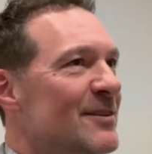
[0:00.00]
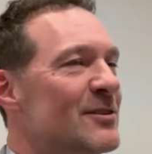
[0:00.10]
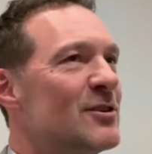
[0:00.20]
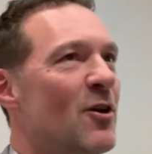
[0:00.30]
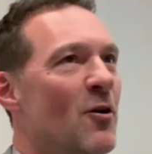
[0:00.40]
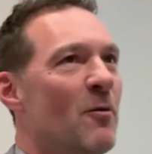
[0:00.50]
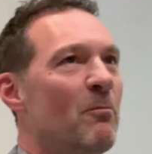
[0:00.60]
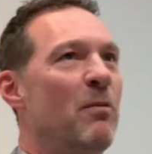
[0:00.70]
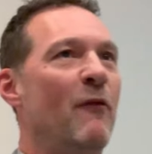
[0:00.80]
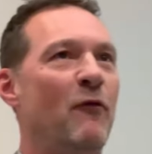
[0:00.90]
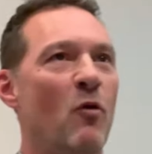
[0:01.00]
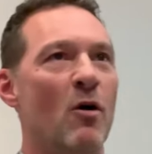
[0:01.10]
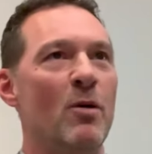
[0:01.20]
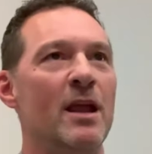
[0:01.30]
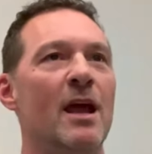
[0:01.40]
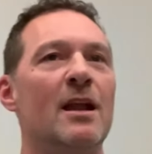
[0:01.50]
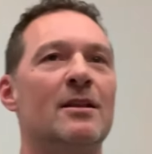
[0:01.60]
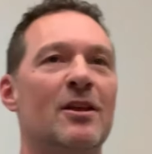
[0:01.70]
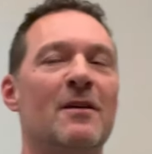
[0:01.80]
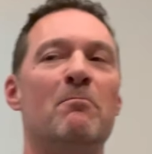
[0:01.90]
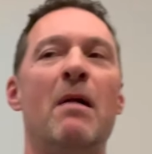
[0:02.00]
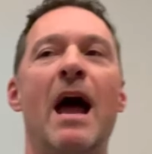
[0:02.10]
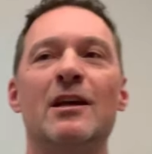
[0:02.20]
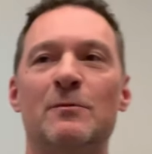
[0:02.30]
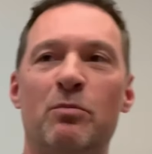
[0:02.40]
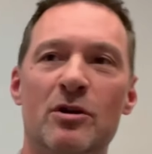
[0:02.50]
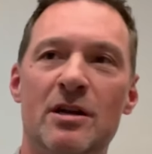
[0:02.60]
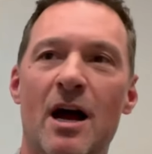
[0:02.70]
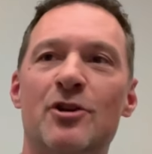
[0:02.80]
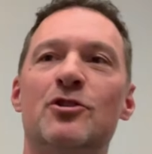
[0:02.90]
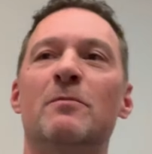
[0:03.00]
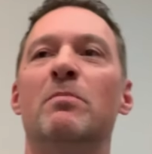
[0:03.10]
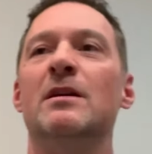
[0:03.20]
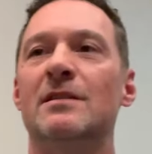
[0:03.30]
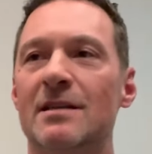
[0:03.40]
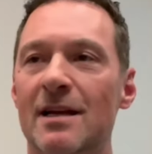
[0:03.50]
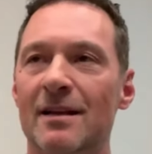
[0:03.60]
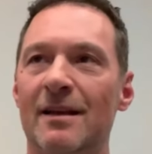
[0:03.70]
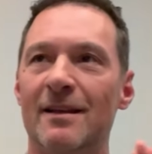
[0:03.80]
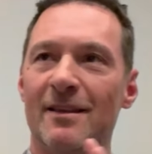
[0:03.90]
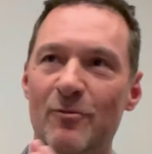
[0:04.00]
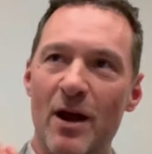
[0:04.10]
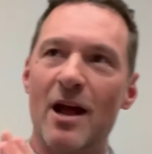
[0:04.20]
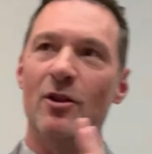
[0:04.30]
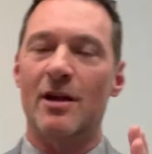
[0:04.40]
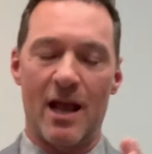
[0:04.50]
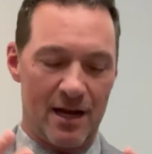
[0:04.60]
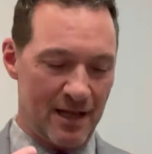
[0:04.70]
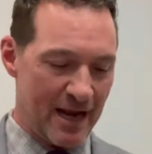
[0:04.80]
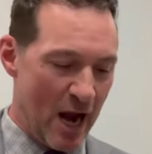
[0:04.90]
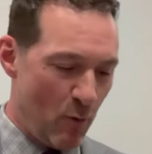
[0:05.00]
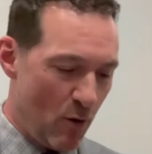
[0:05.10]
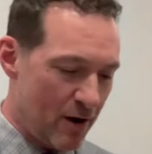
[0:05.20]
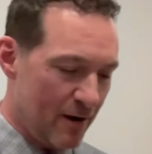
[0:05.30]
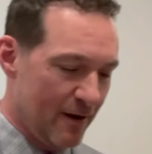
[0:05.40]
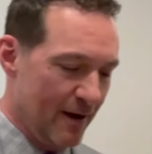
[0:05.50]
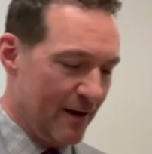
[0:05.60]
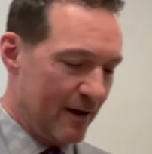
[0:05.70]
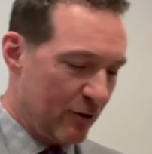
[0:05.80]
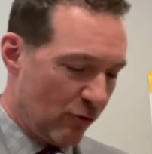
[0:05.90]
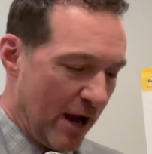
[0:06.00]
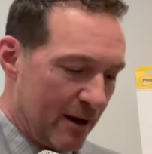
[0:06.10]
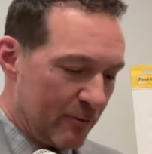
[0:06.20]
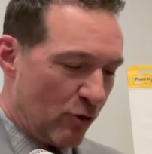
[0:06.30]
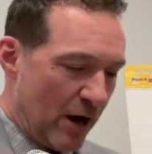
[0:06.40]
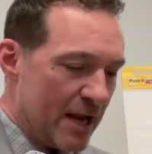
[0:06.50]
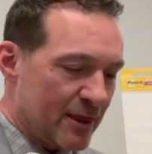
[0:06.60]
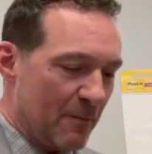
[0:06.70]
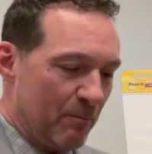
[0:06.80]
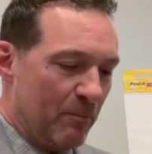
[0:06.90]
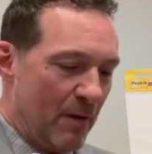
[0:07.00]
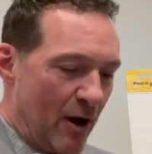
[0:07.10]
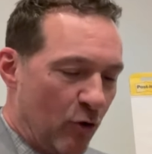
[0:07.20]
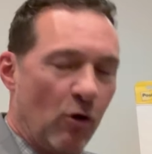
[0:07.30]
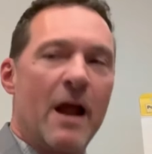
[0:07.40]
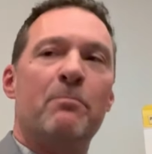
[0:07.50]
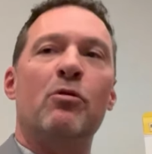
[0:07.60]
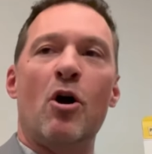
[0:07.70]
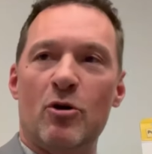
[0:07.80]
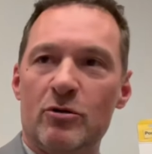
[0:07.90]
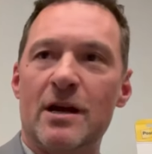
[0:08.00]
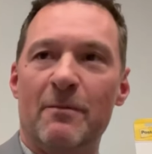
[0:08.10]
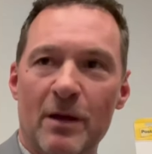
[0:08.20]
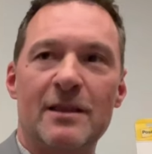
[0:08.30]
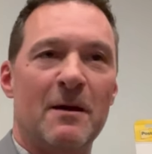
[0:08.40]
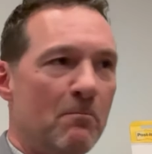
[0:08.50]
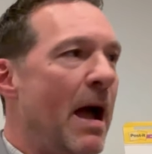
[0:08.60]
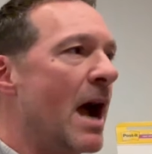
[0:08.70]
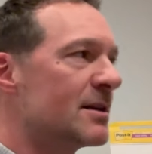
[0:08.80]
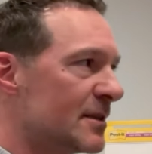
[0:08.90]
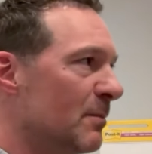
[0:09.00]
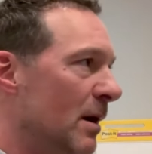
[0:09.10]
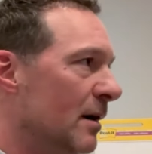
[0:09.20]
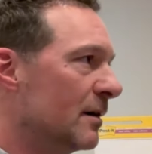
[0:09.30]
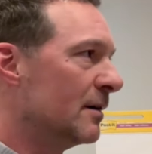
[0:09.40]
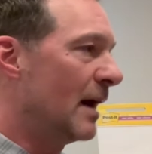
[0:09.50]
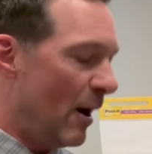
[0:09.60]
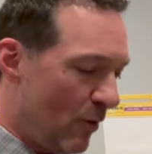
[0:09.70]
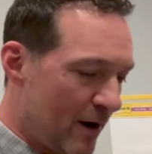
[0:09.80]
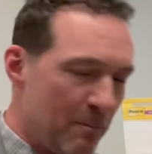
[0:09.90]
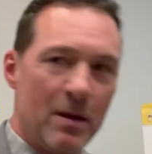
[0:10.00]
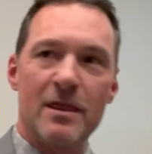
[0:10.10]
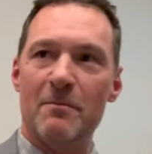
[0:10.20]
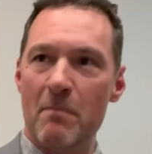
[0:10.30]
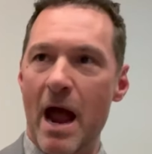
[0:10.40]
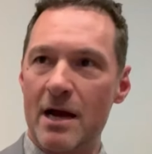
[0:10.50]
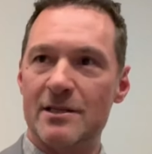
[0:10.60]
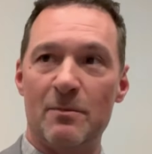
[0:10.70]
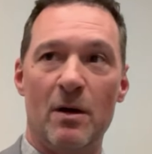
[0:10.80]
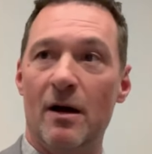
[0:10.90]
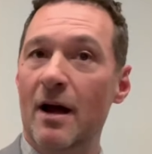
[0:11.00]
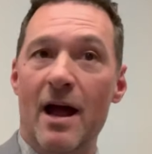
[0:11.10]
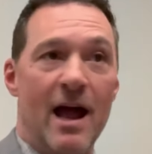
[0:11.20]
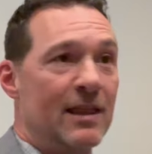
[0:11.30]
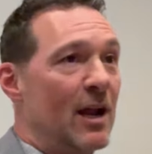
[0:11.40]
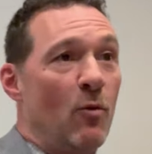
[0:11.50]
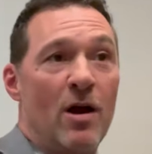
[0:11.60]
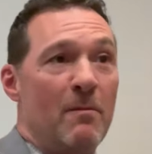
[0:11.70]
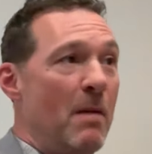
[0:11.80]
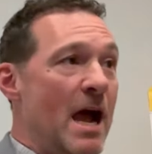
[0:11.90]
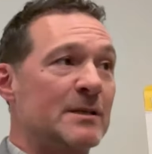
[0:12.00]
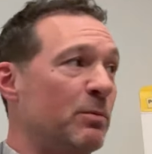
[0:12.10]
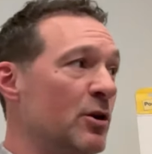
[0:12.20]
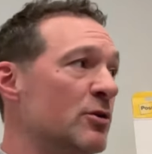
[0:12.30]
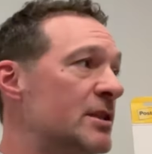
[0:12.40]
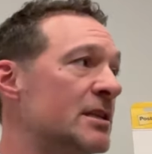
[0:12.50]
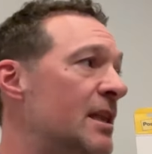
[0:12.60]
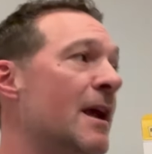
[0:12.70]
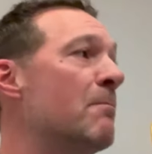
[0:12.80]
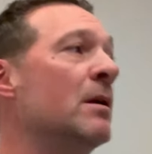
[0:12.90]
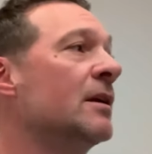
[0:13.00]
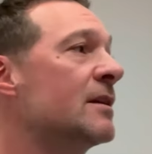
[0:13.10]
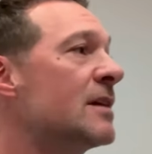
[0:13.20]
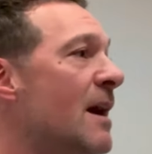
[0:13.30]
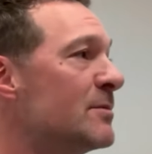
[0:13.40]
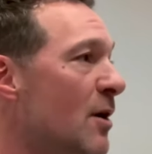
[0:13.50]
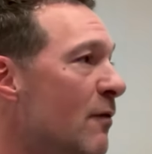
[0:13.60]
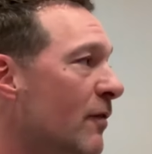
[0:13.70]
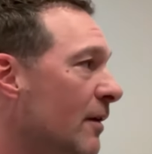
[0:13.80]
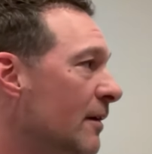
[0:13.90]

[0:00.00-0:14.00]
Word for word: So before we get into the mass production business, like the way I look at it, like I want to create the, a great prototype, like the Maxima. I want to be the Maxima, and then I want to mass produce this thing a million times over.